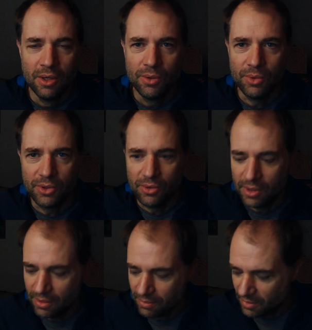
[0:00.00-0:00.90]
We'll
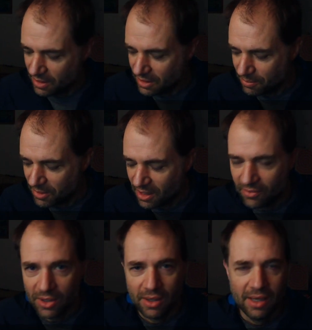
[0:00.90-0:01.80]
do a deep dive
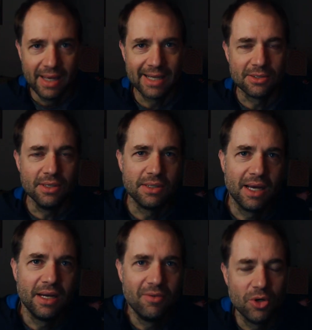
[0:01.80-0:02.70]
in. Actually,
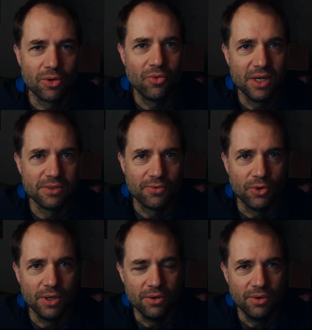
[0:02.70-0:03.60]
Todd, I have a request for you.